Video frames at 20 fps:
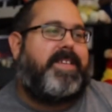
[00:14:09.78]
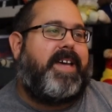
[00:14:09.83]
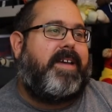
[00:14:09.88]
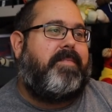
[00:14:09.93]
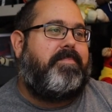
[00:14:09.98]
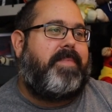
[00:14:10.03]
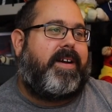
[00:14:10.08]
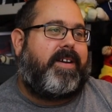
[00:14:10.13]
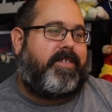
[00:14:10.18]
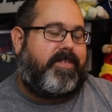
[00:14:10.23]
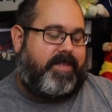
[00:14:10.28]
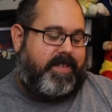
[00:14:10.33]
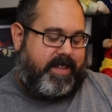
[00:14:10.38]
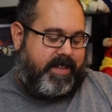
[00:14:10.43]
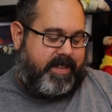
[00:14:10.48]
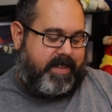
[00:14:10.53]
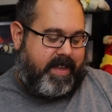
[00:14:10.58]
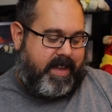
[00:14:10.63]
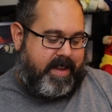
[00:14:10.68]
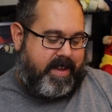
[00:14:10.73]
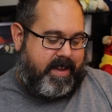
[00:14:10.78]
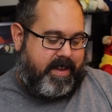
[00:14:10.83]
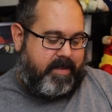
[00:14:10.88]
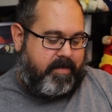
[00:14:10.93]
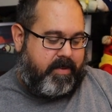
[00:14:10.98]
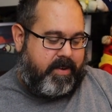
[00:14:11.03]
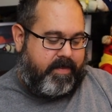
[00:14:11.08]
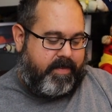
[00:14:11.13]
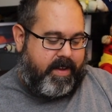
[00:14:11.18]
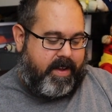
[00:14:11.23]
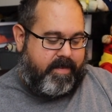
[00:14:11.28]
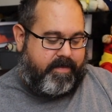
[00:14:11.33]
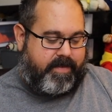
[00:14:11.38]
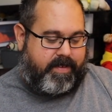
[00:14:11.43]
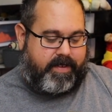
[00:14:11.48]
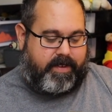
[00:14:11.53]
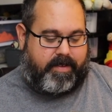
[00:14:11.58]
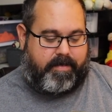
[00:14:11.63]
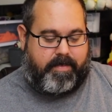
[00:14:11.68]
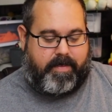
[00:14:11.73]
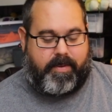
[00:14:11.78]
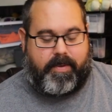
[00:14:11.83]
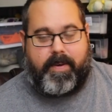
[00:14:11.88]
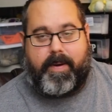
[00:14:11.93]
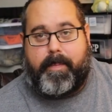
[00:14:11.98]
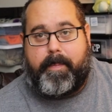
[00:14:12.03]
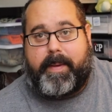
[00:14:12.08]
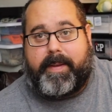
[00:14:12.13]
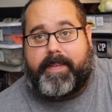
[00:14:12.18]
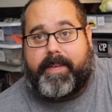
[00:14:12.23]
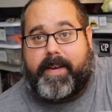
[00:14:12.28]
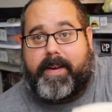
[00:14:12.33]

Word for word: 10 bucks for this. Uh, it would have gone for a little more, but